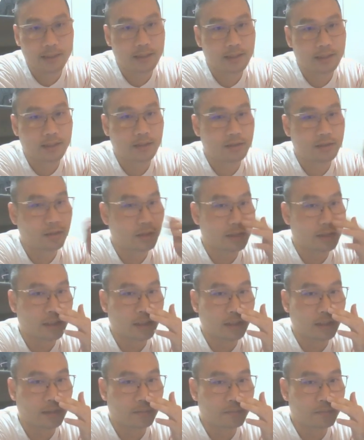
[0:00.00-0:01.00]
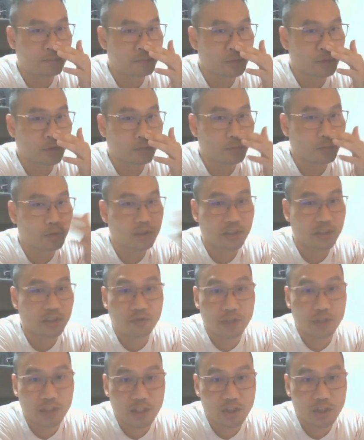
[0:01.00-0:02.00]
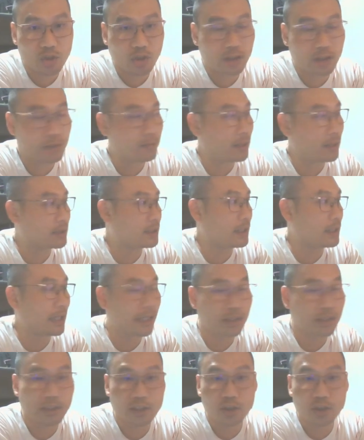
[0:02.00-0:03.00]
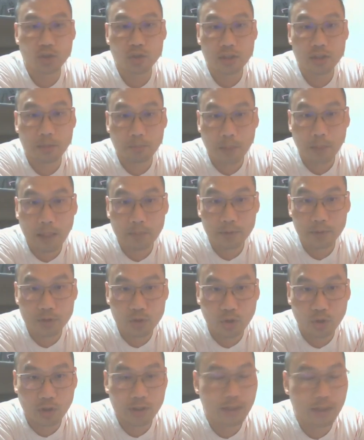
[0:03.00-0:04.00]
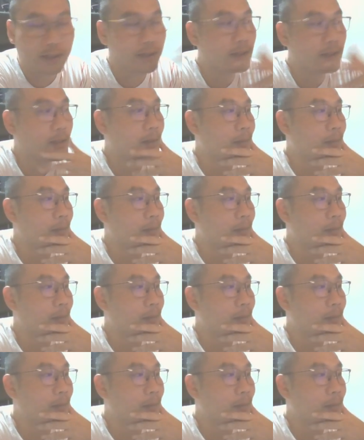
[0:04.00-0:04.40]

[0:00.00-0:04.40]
it's not the most efficient sorting method. I actually use a bubble sort here.